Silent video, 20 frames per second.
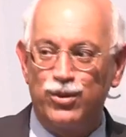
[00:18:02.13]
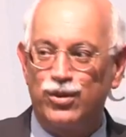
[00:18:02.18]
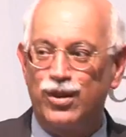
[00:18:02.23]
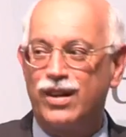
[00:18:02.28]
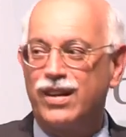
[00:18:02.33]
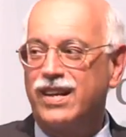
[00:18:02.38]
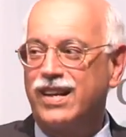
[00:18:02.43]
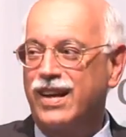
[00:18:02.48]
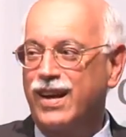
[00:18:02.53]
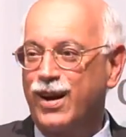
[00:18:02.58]
who's
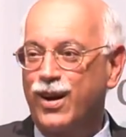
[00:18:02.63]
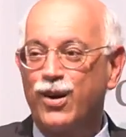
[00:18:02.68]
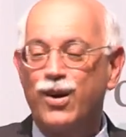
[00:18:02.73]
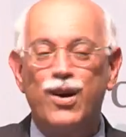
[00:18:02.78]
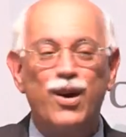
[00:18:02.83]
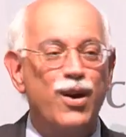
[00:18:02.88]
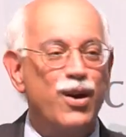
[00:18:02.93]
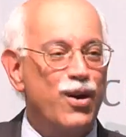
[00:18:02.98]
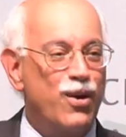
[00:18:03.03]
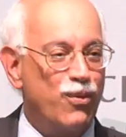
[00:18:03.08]
sitting
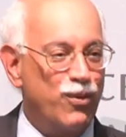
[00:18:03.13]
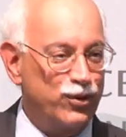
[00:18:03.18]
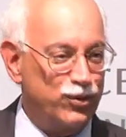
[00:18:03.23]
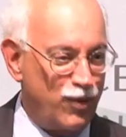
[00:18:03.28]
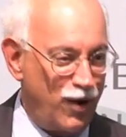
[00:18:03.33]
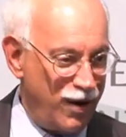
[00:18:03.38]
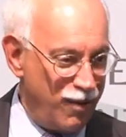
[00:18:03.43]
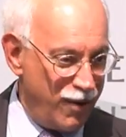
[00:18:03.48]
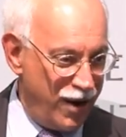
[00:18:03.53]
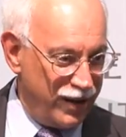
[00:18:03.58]
here,
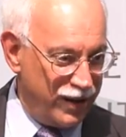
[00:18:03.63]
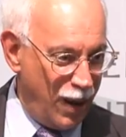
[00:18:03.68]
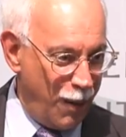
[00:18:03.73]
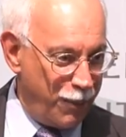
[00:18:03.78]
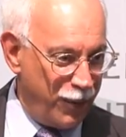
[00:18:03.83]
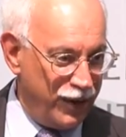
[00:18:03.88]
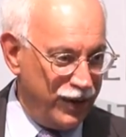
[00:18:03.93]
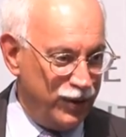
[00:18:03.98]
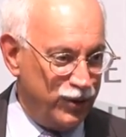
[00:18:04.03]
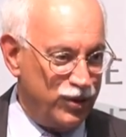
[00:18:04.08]
was one of my
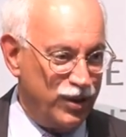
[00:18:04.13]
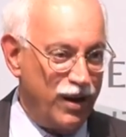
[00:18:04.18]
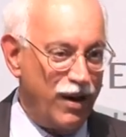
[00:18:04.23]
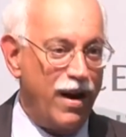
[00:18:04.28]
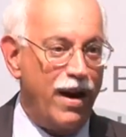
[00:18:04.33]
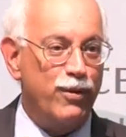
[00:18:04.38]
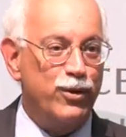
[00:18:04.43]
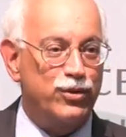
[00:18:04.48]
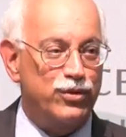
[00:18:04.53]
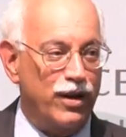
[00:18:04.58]
deputies
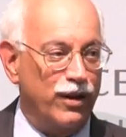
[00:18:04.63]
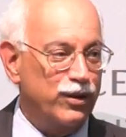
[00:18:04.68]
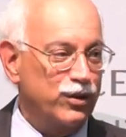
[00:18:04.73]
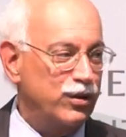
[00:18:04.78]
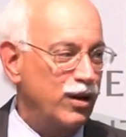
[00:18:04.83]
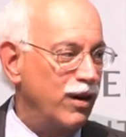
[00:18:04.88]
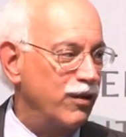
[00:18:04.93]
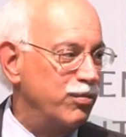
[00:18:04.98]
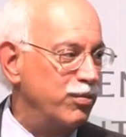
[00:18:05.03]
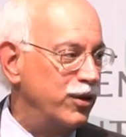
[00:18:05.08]
there. I was
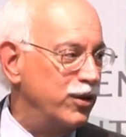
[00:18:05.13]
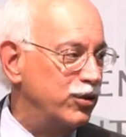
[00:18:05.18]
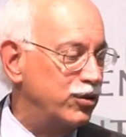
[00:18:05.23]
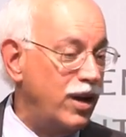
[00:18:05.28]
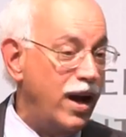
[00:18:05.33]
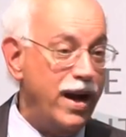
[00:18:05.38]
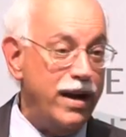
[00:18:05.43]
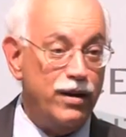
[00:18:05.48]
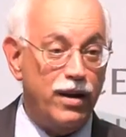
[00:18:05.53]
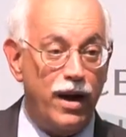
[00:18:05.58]
secretary of
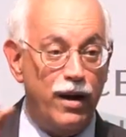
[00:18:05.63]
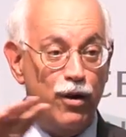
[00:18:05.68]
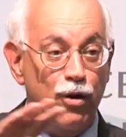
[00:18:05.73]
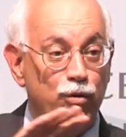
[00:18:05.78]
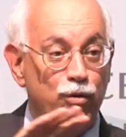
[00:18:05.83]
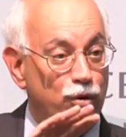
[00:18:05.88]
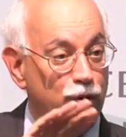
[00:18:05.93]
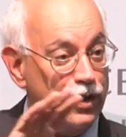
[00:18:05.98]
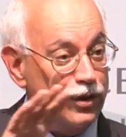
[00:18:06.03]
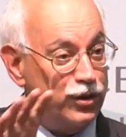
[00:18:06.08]
minister. I, I
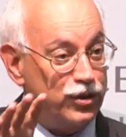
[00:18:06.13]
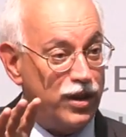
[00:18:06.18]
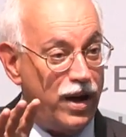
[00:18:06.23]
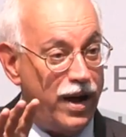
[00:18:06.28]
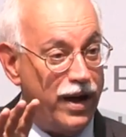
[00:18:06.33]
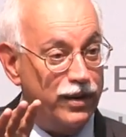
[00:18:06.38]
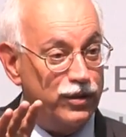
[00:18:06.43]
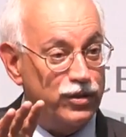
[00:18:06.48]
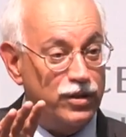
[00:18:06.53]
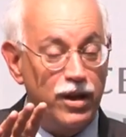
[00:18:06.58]
don't
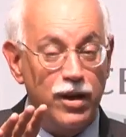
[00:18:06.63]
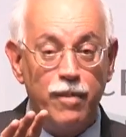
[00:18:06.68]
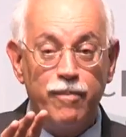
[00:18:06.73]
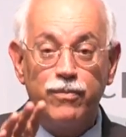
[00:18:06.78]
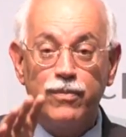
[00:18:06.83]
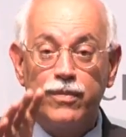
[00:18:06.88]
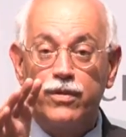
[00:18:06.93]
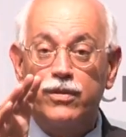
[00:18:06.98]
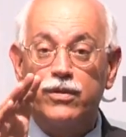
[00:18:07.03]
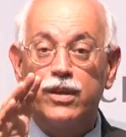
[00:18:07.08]
criticize
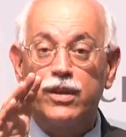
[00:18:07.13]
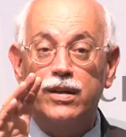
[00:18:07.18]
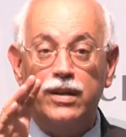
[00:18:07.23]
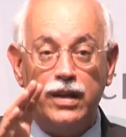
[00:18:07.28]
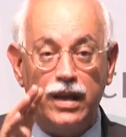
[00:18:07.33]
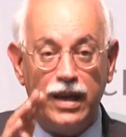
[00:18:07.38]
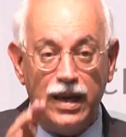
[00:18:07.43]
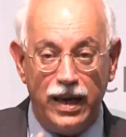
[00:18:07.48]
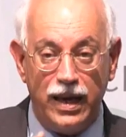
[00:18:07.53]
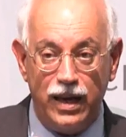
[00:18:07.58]
the
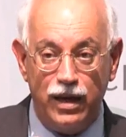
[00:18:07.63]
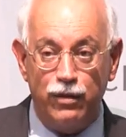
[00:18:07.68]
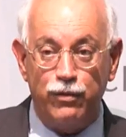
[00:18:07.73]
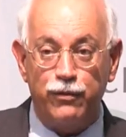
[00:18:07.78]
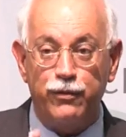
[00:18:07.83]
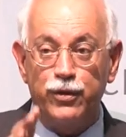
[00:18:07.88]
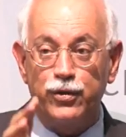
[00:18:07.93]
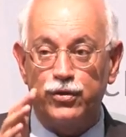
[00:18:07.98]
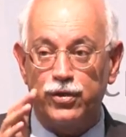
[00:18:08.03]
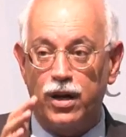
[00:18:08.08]

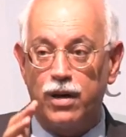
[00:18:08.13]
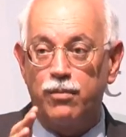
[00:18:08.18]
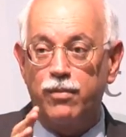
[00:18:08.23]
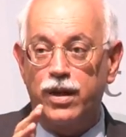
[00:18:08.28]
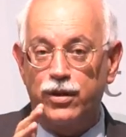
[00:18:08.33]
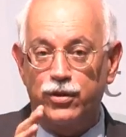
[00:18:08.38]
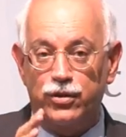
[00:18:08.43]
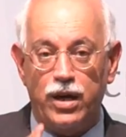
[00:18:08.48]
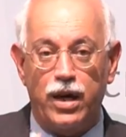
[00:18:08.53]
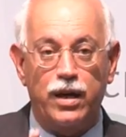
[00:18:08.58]
need for
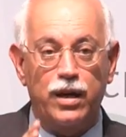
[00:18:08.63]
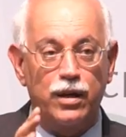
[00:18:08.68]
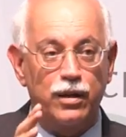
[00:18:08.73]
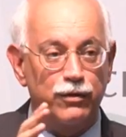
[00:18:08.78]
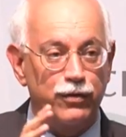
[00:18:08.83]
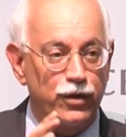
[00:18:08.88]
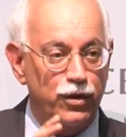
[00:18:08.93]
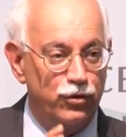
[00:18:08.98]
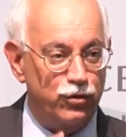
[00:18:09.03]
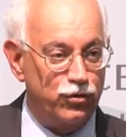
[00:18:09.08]
some
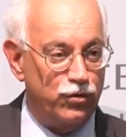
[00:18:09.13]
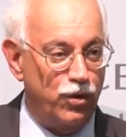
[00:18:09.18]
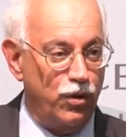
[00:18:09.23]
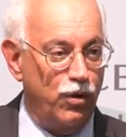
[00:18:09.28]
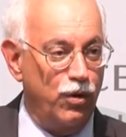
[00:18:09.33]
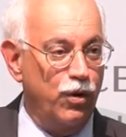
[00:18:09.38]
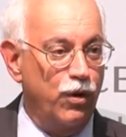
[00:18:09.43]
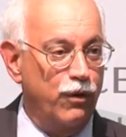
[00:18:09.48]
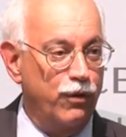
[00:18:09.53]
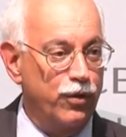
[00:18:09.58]
executive
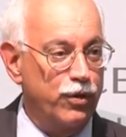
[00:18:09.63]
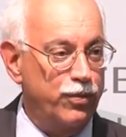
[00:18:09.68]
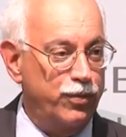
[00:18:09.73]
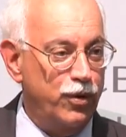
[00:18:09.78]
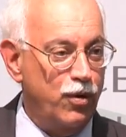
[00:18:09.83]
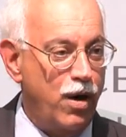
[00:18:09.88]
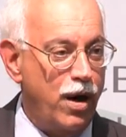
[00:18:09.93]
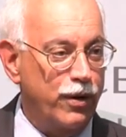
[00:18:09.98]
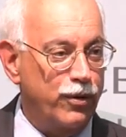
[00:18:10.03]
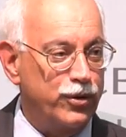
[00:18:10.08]
control over the
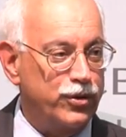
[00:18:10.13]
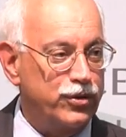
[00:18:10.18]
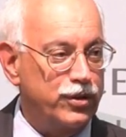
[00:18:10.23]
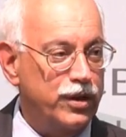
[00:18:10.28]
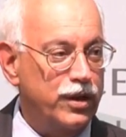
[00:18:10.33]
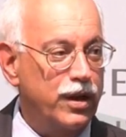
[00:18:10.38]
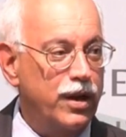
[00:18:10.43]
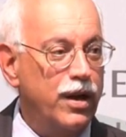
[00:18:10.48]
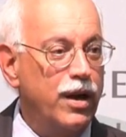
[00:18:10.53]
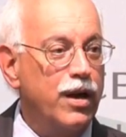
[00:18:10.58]

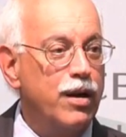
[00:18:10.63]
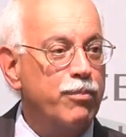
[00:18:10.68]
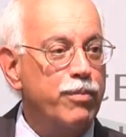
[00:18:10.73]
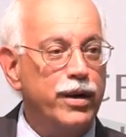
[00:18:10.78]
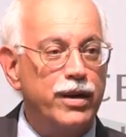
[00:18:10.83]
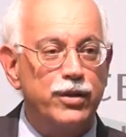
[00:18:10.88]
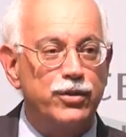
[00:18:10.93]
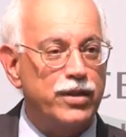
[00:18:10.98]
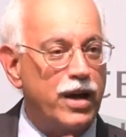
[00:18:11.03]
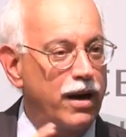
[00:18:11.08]
bureaucracy,
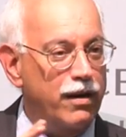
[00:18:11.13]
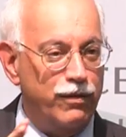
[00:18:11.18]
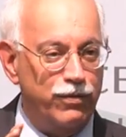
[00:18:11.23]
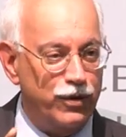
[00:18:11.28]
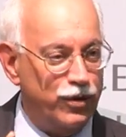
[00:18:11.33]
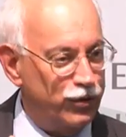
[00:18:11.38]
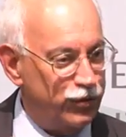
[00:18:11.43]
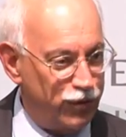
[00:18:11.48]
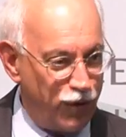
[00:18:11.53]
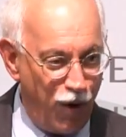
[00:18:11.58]
but it's out
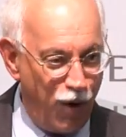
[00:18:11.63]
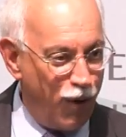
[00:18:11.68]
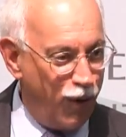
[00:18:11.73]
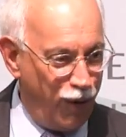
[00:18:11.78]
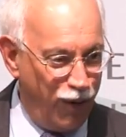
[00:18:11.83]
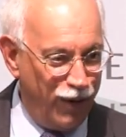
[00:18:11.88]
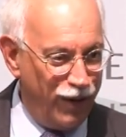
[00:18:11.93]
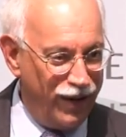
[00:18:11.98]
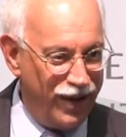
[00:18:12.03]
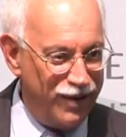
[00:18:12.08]
of
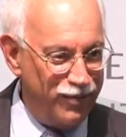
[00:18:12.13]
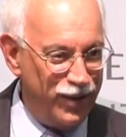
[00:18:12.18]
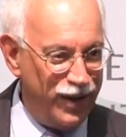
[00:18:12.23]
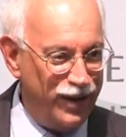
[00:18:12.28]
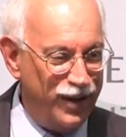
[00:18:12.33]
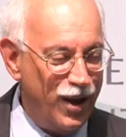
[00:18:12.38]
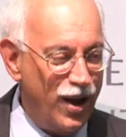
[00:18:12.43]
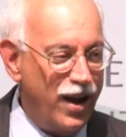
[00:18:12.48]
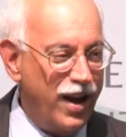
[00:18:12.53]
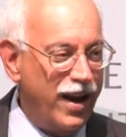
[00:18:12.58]
control. I
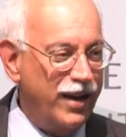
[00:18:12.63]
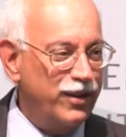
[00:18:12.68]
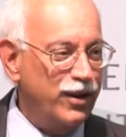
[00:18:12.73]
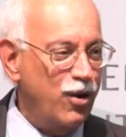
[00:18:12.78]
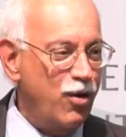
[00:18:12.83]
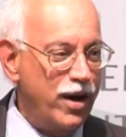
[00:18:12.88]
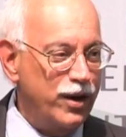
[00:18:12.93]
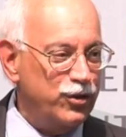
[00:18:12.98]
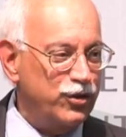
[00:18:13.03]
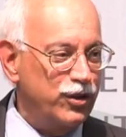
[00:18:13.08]
mean, and
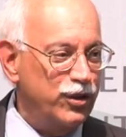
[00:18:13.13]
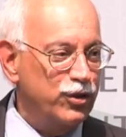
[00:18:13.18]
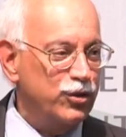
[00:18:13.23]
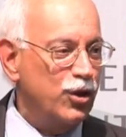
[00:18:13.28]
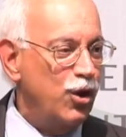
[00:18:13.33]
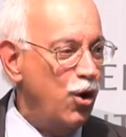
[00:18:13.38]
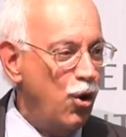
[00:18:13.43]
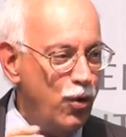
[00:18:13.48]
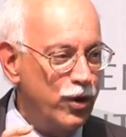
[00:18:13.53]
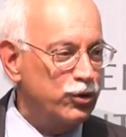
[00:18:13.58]
the question
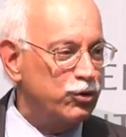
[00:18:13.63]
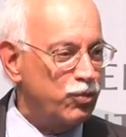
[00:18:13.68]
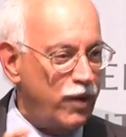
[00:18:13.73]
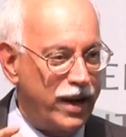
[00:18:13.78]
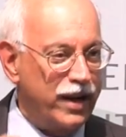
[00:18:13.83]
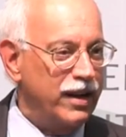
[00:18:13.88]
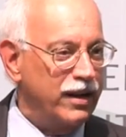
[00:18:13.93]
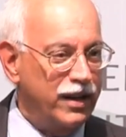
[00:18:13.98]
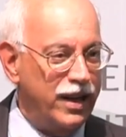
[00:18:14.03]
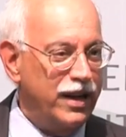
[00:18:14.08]
is, who is
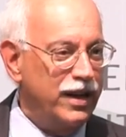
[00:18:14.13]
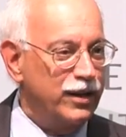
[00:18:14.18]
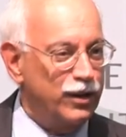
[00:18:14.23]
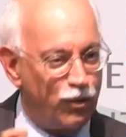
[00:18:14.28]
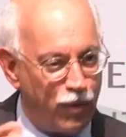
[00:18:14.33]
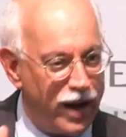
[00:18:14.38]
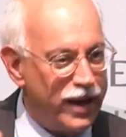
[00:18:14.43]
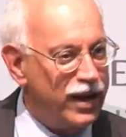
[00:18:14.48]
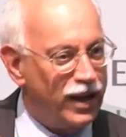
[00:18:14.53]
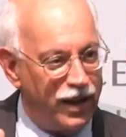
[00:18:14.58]
regulating
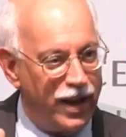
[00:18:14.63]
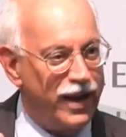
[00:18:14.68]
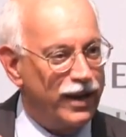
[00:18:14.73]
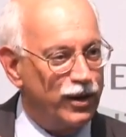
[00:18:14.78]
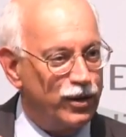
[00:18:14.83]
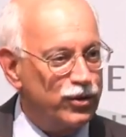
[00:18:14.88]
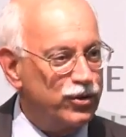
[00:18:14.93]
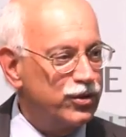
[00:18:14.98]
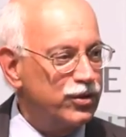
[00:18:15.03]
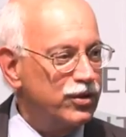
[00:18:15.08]
the
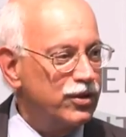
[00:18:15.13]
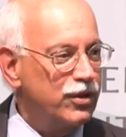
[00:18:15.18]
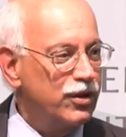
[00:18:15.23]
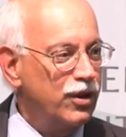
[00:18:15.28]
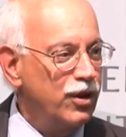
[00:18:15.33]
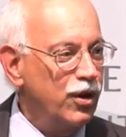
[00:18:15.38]
regulators?